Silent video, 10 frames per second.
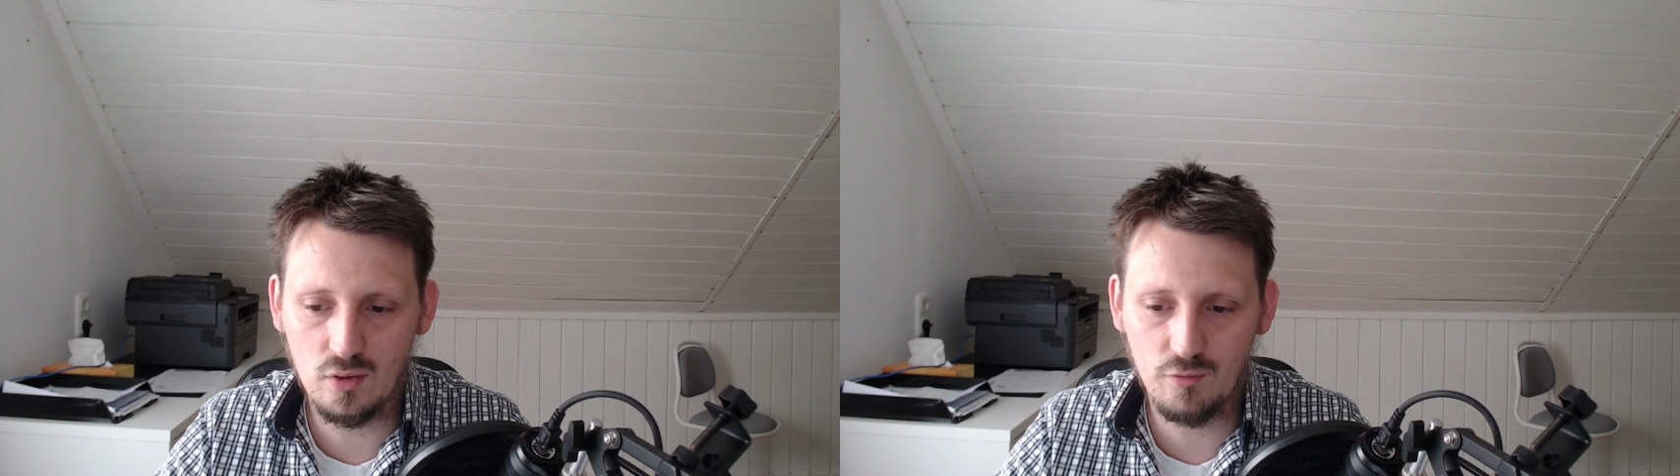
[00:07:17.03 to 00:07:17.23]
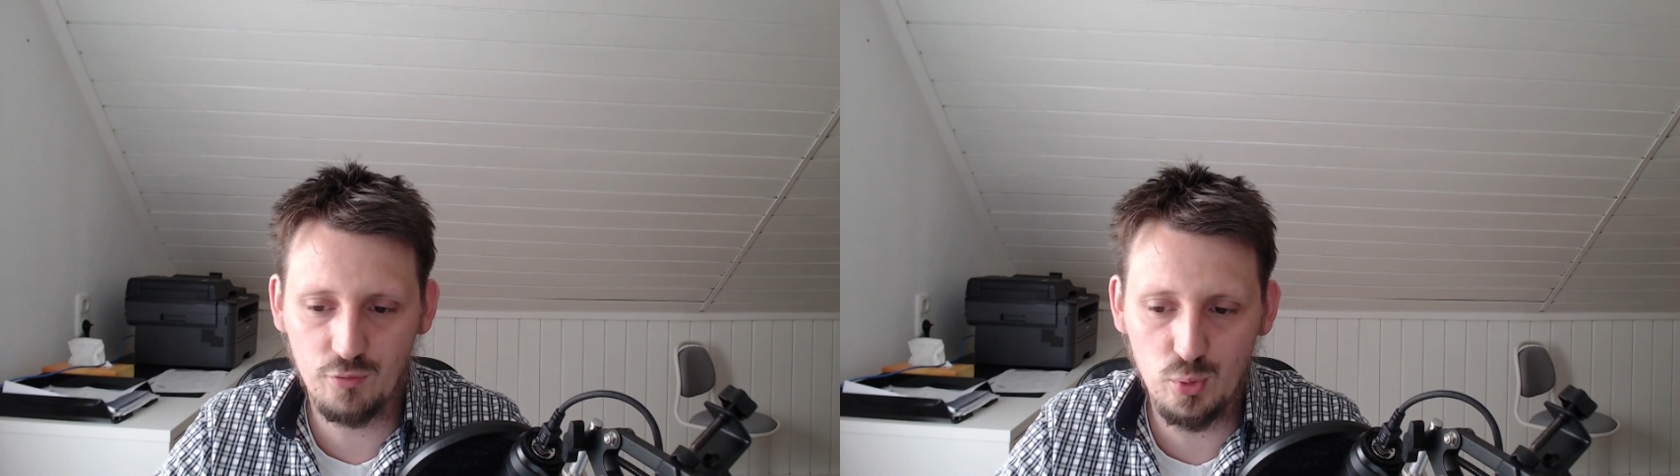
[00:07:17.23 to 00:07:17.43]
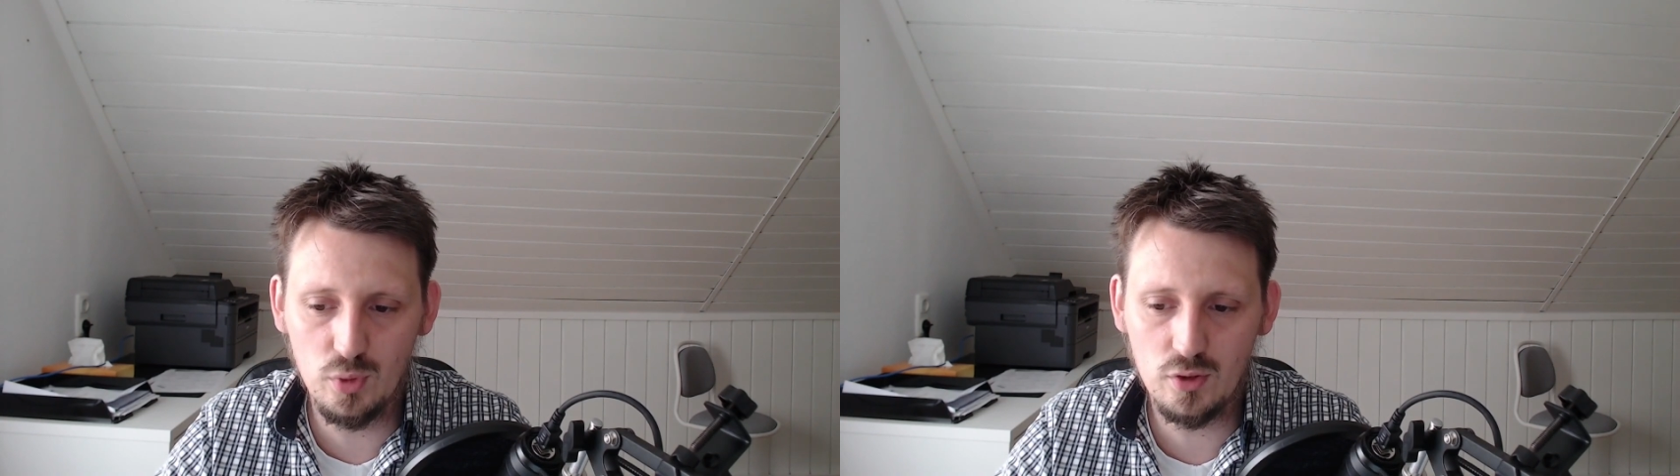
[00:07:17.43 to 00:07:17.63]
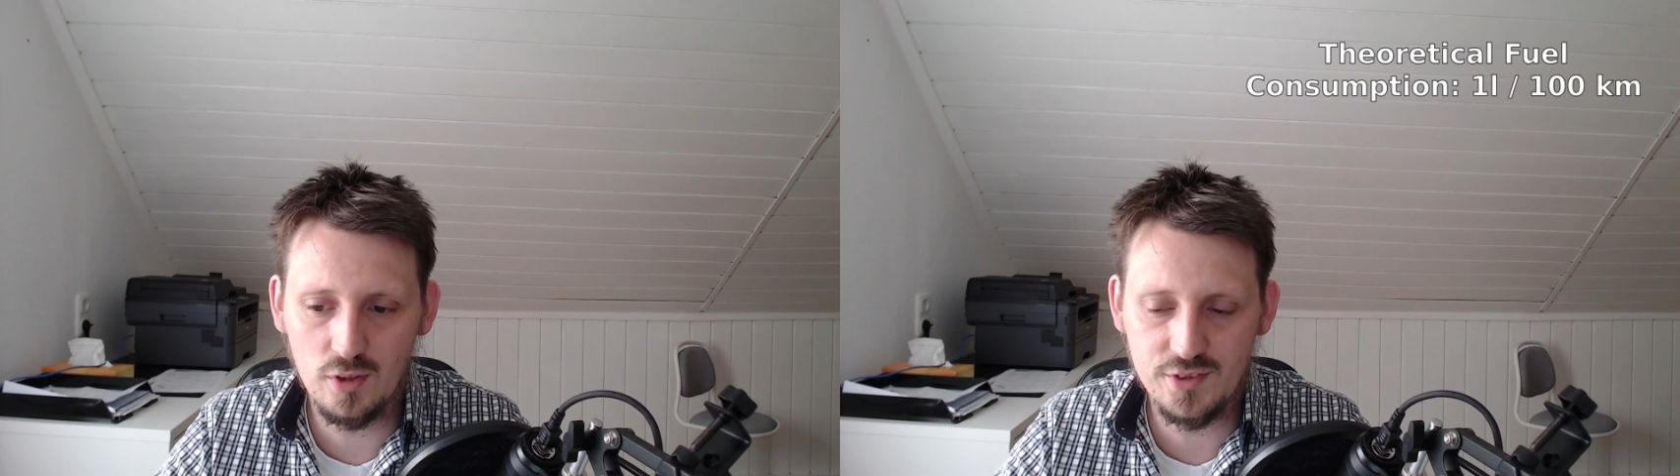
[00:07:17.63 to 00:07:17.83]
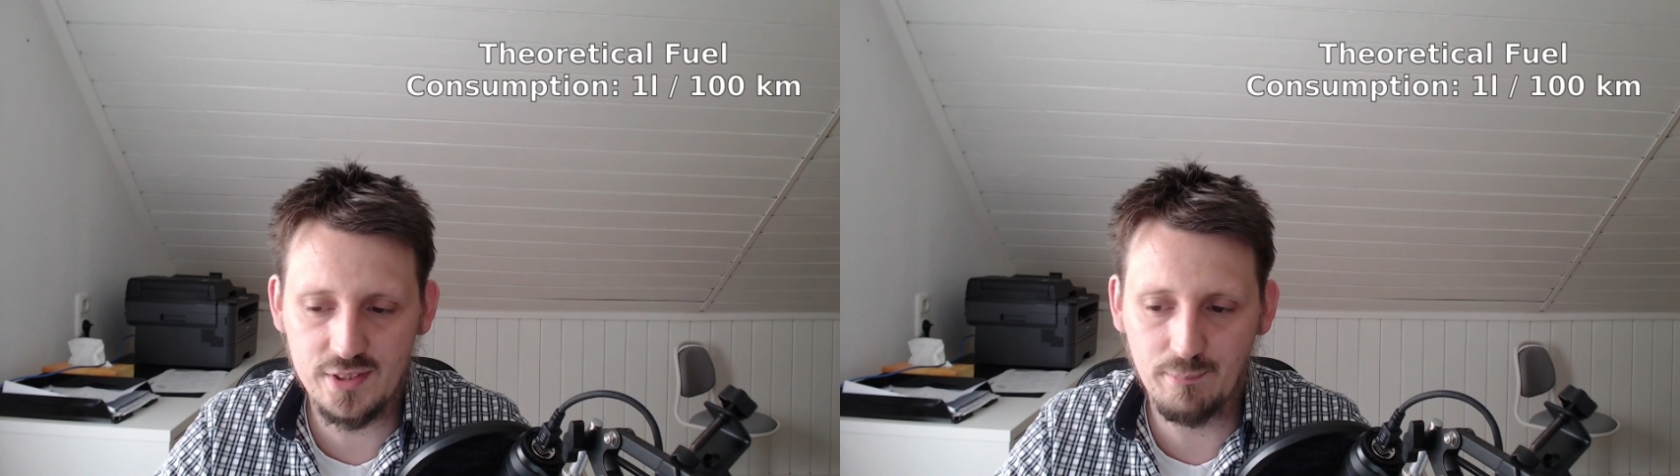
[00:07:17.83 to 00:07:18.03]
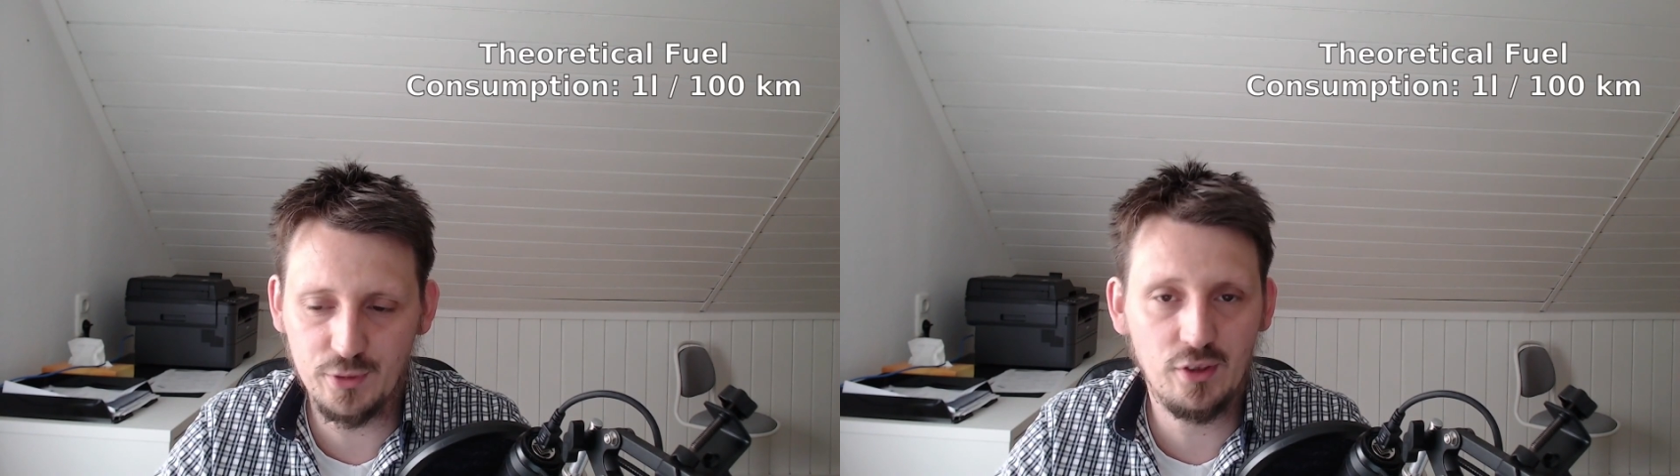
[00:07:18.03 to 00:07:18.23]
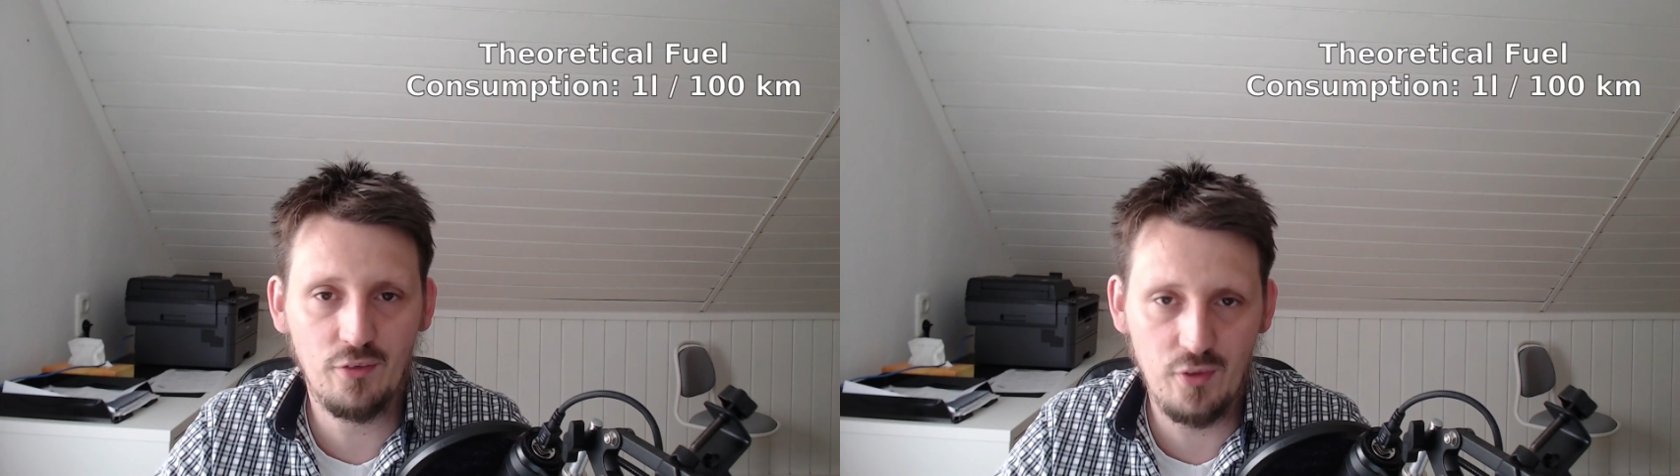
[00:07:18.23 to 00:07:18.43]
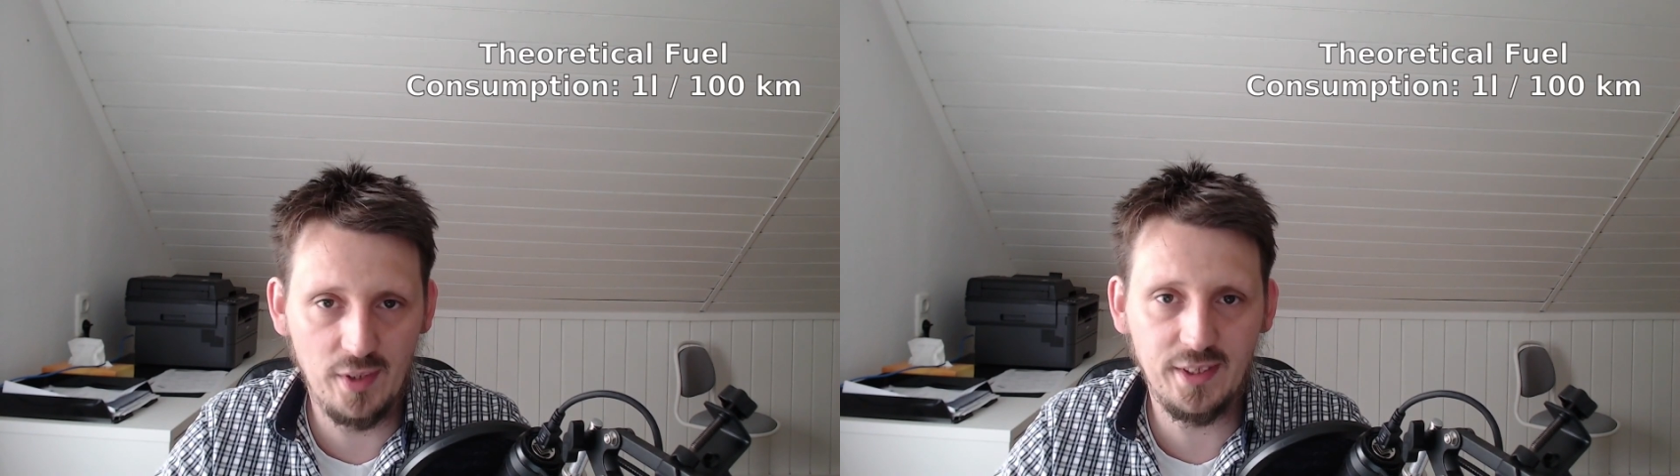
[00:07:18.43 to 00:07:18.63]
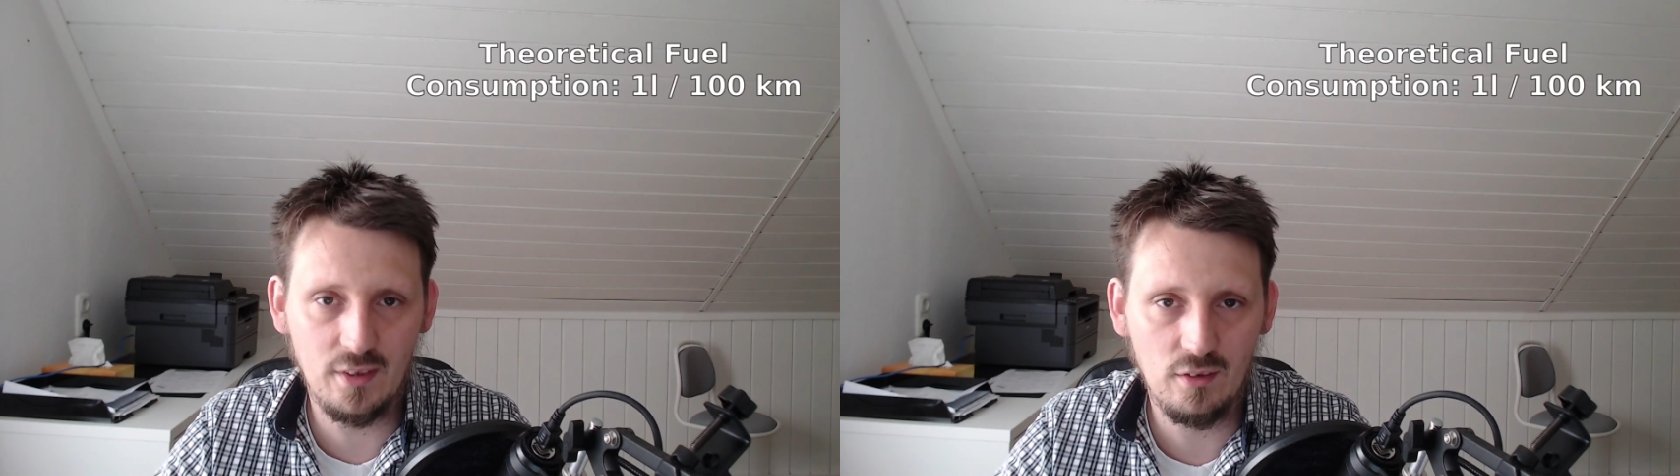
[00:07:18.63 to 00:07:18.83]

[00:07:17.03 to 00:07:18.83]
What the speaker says: theoretical